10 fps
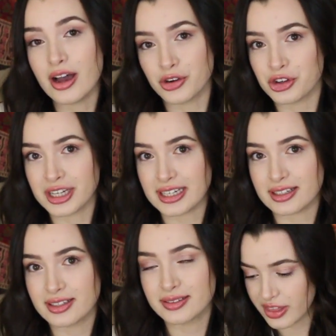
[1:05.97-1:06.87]

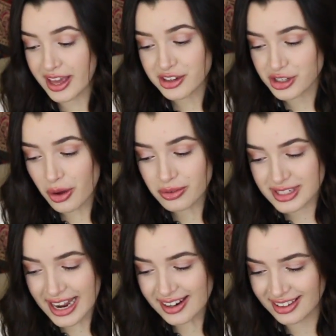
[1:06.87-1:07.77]
Agreed. That you
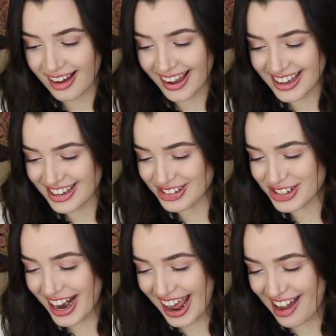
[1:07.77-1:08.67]
don't date a lot. You
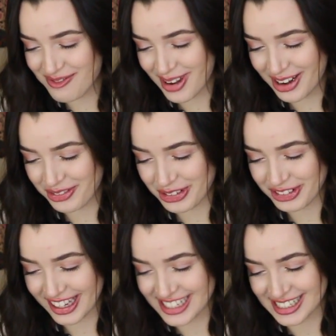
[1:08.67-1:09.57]
try to have meaningful
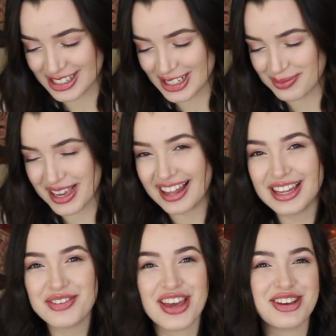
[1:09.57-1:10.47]
relationships. I
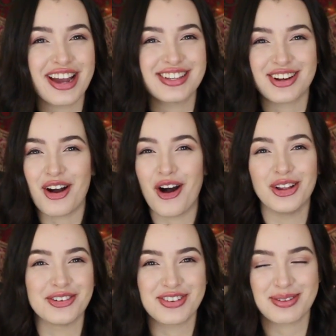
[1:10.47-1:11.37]
love that you guys are
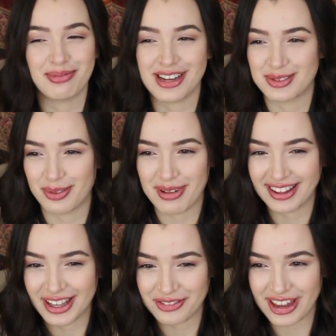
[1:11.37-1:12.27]
all over the place with
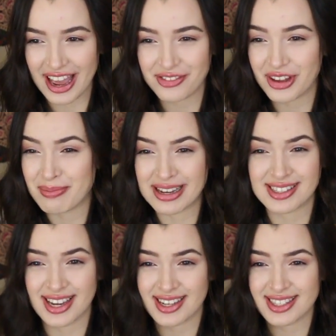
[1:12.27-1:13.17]
my love life and my
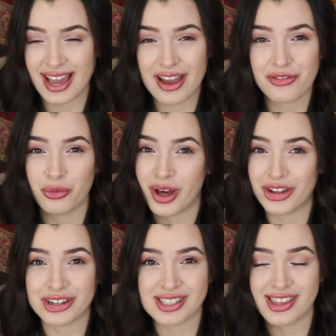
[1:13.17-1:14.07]
sex life,
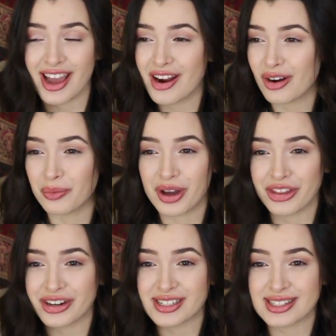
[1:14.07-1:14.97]
whether it's there or
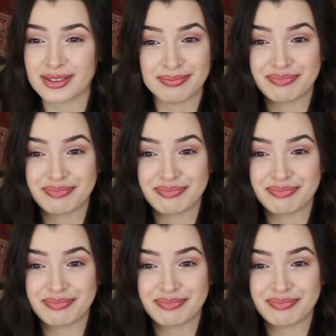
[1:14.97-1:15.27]
whether it's